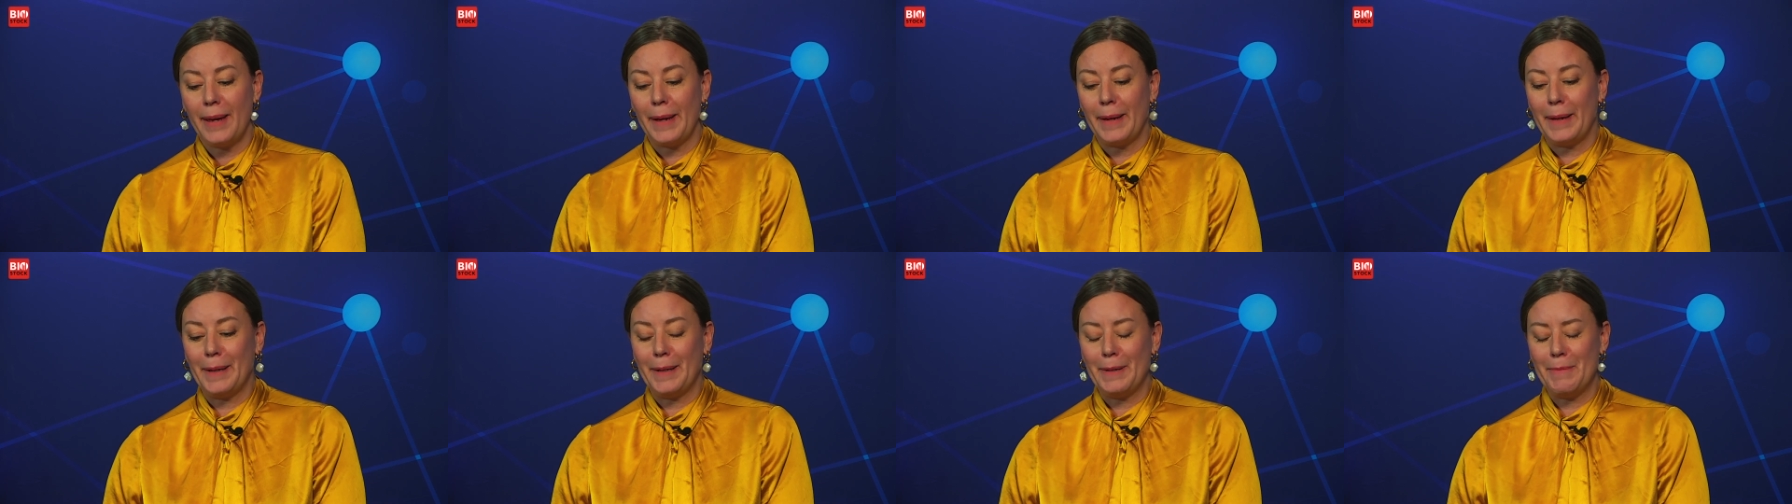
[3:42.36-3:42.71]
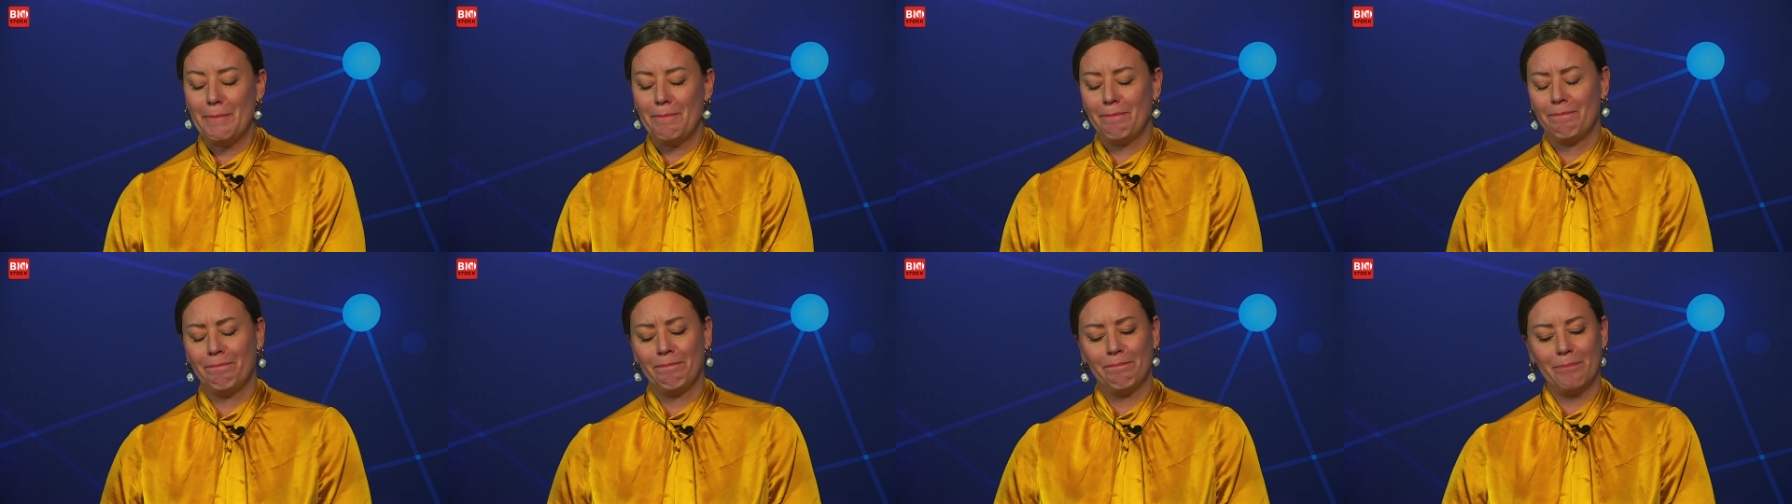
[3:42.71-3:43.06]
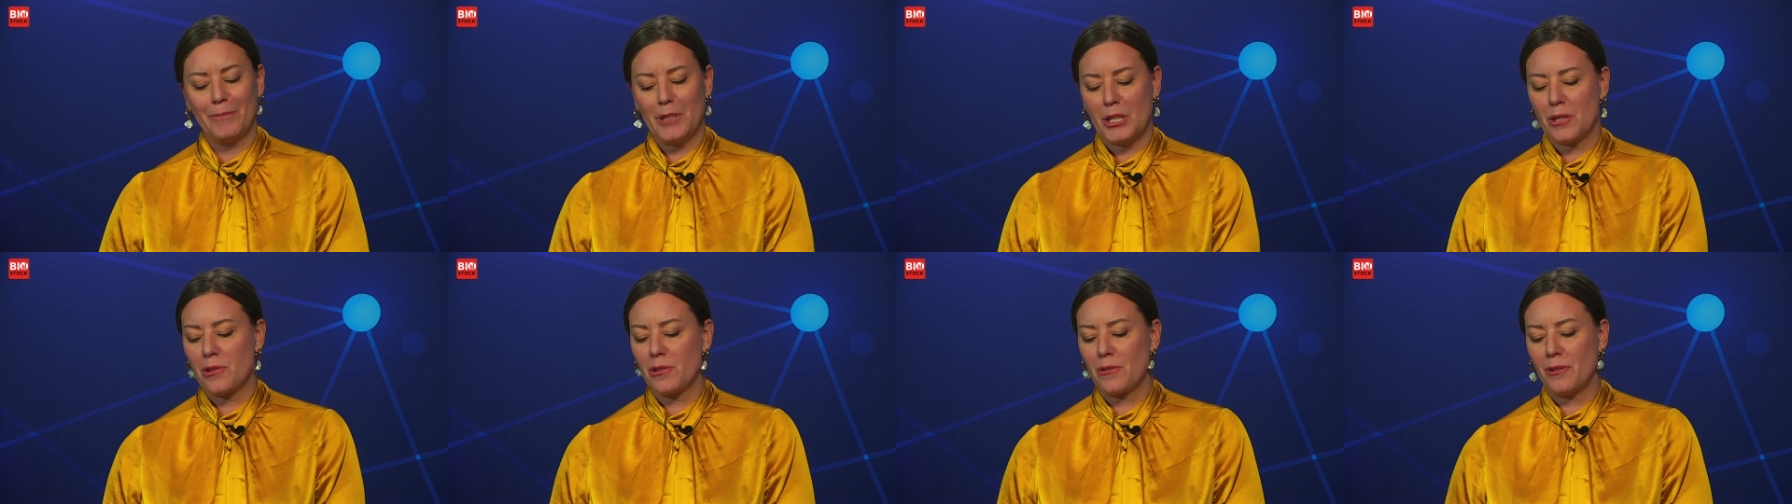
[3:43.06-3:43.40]
Um,
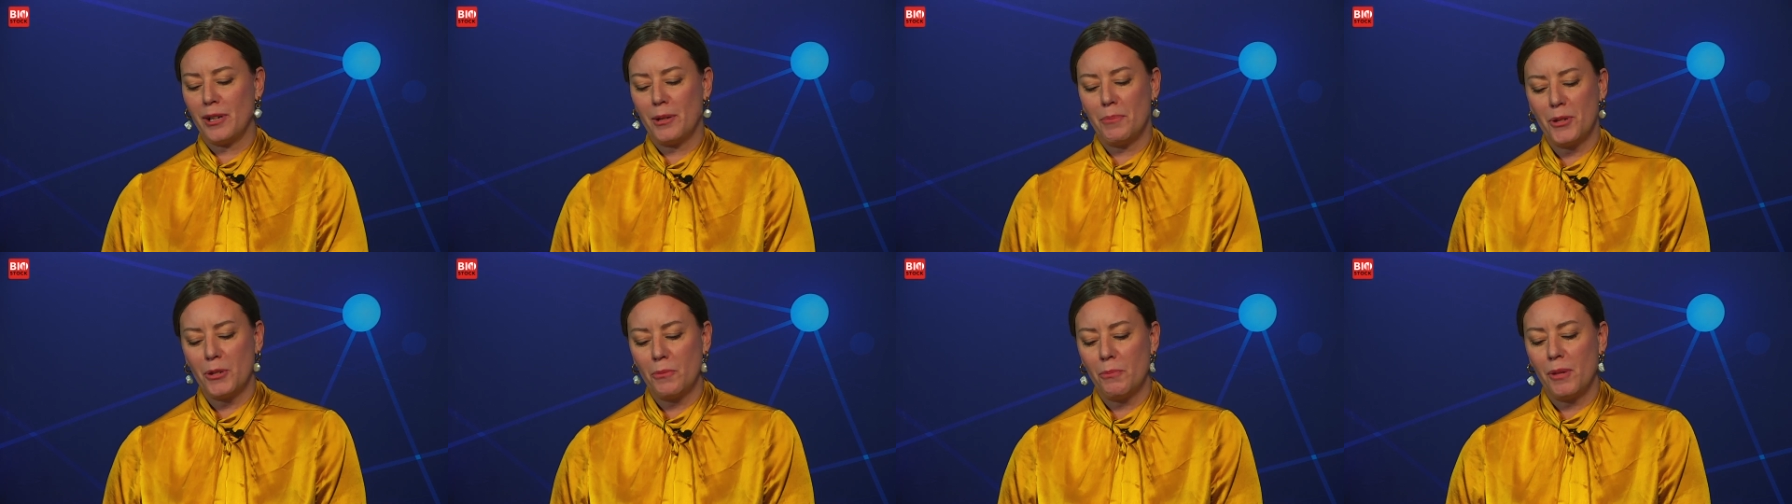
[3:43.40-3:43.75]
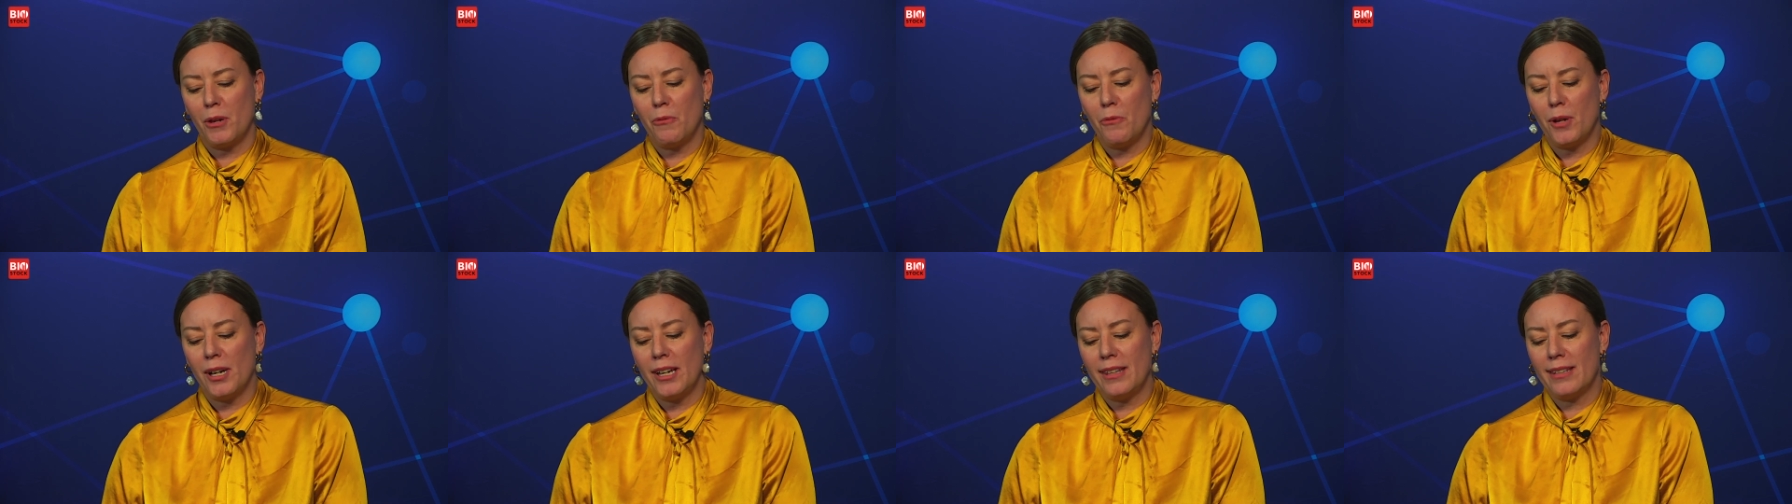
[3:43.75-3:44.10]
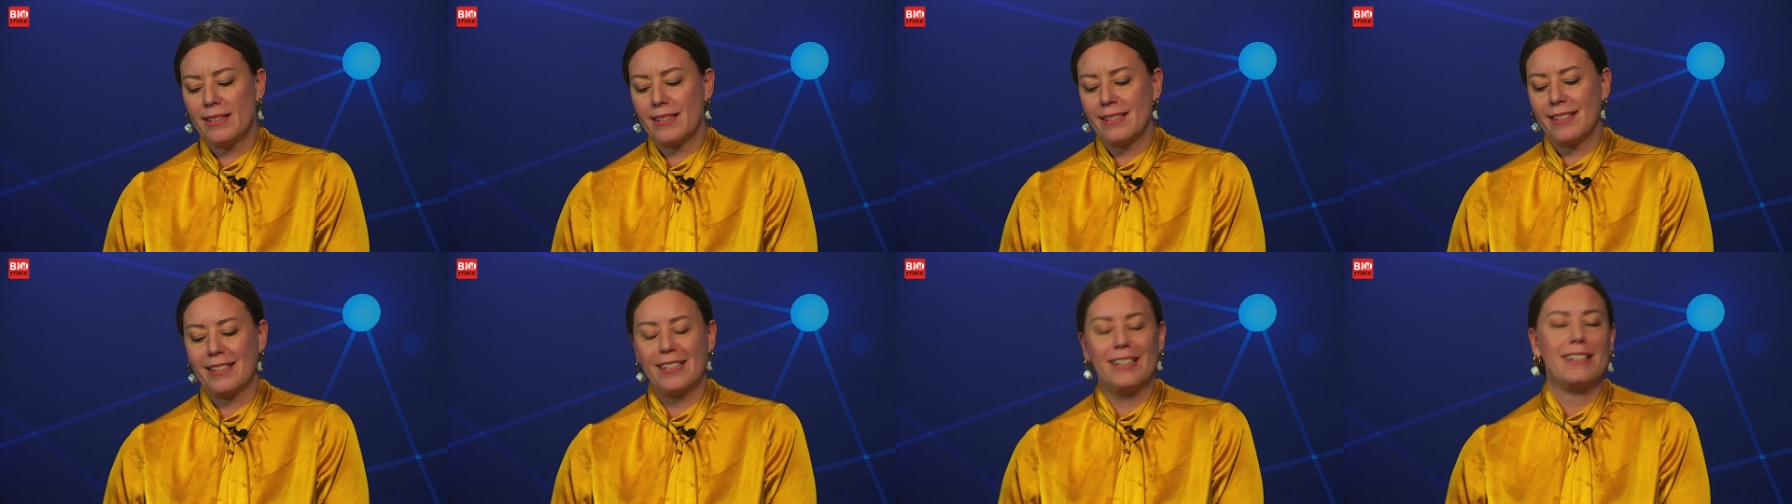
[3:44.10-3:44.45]
describe to me why
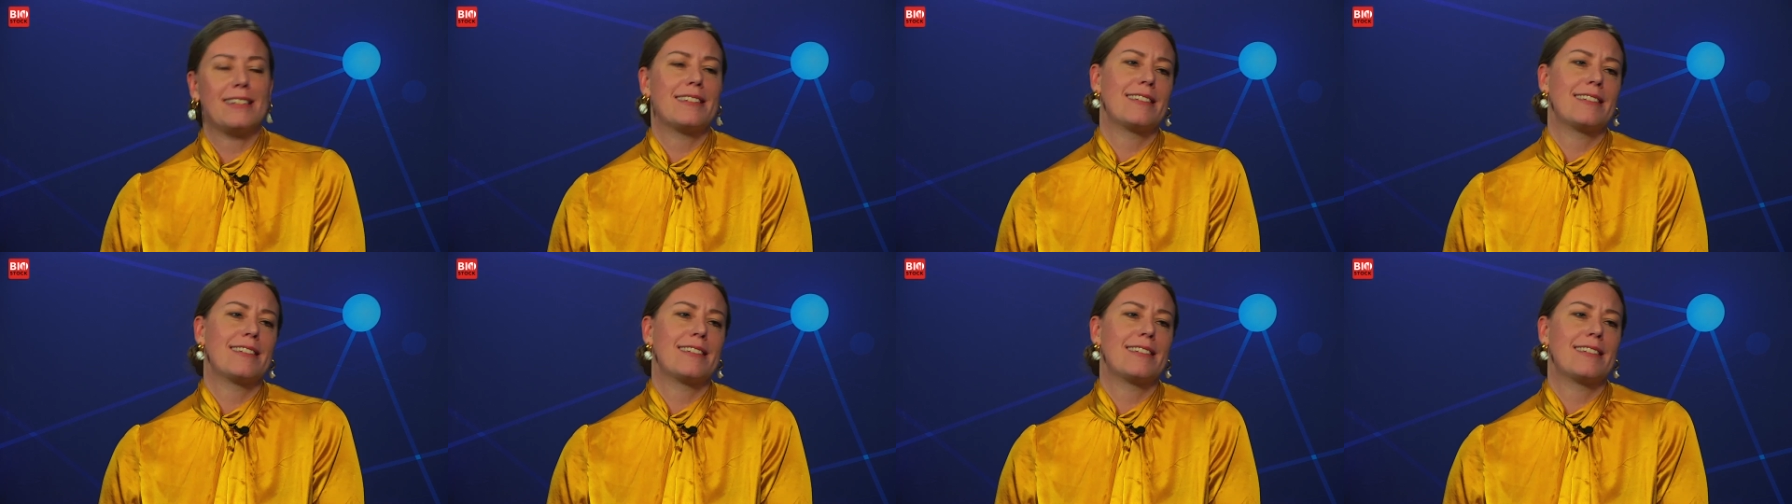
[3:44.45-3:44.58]
is this